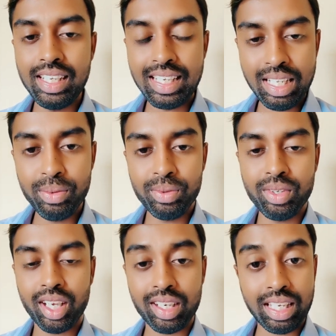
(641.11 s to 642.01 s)
leave
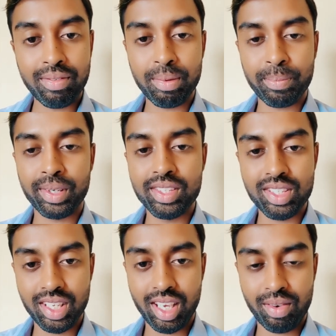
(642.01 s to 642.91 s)
or give up
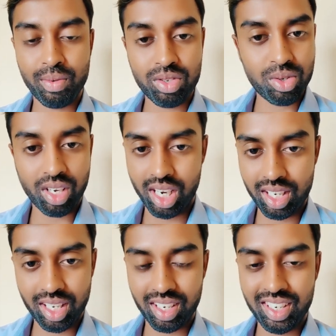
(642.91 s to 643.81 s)
CA once you
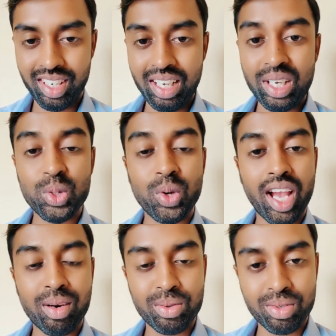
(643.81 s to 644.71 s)
enter. You
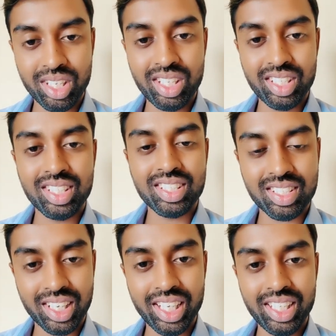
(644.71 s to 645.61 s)
have to read,
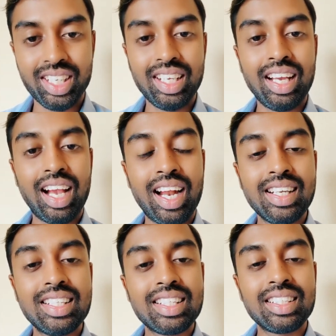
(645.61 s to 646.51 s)
try,
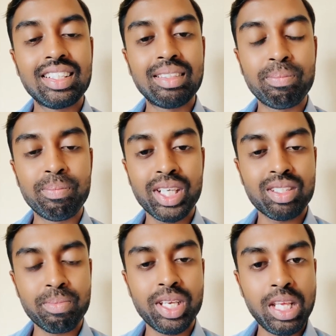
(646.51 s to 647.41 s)
and
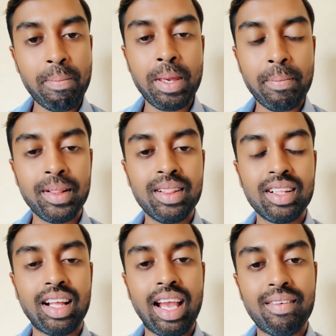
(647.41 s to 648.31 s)
because many
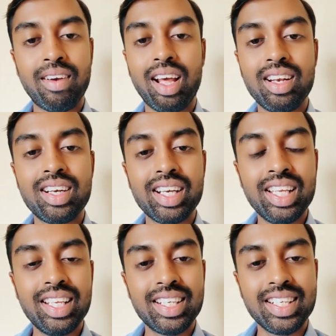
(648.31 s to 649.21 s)
people have
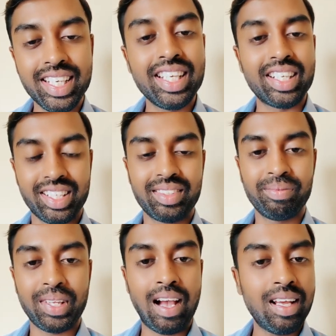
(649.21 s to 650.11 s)
already did it.
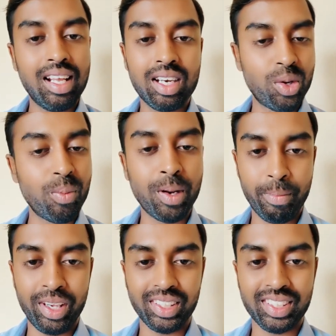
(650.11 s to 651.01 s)
All are human
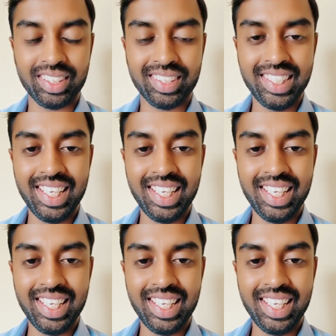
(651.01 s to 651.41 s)
beings.